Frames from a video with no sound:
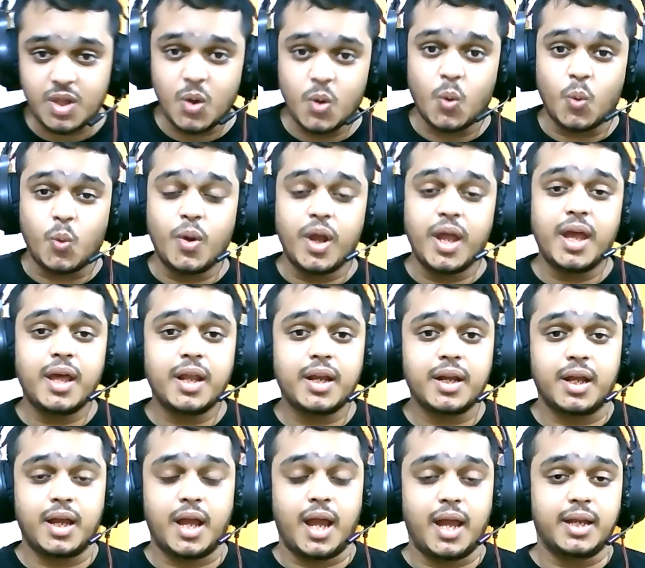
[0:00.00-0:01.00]
where
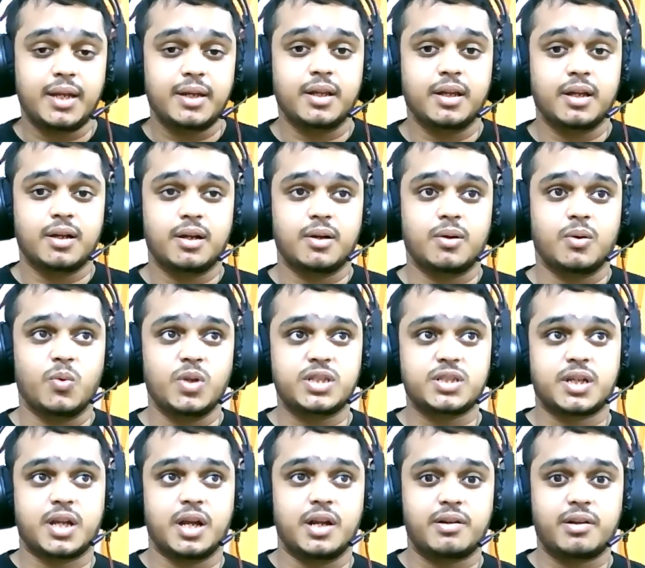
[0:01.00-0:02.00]
and
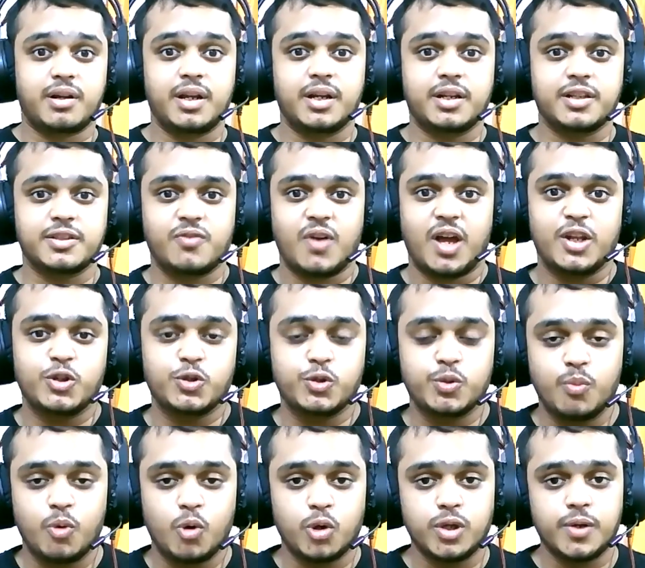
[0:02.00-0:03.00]
which country it is
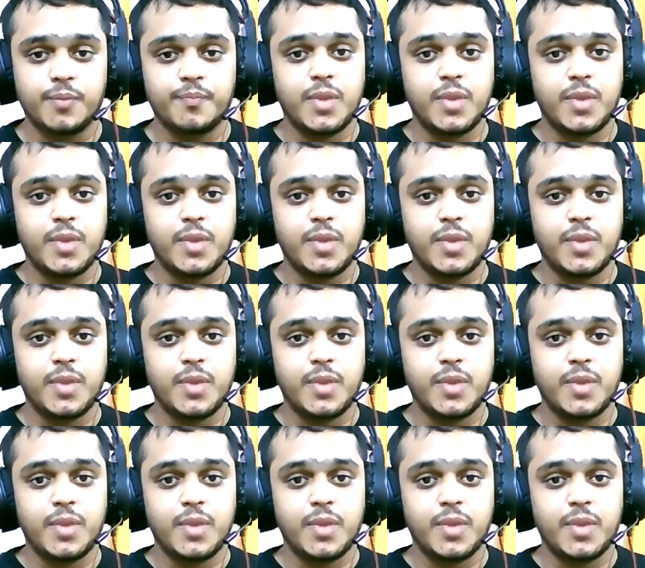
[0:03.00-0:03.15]
valued more.